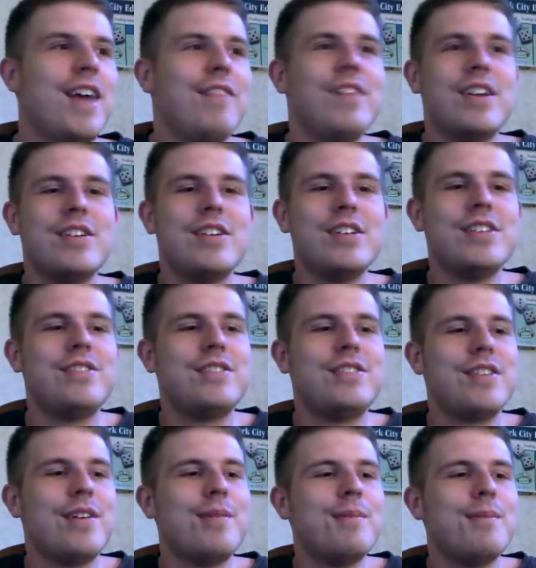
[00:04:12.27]
There is
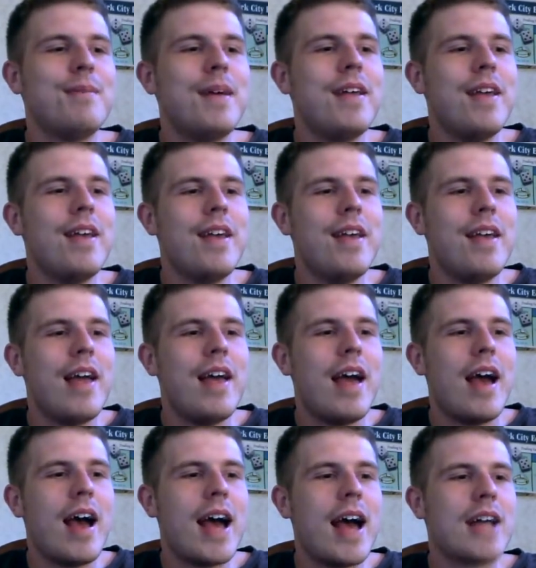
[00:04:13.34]
some
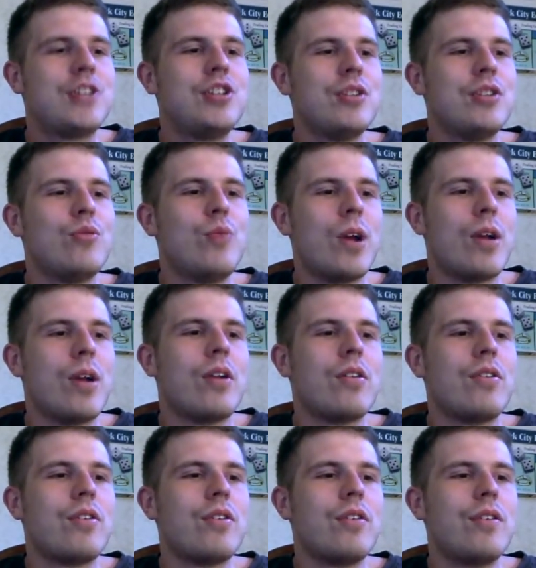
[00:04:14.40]
action
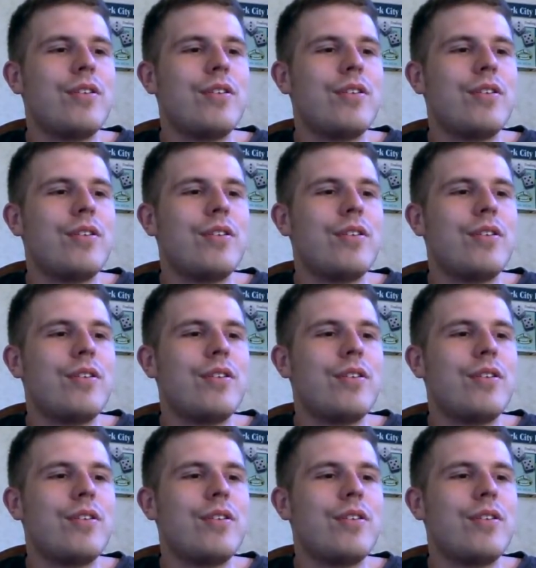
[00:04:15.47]
where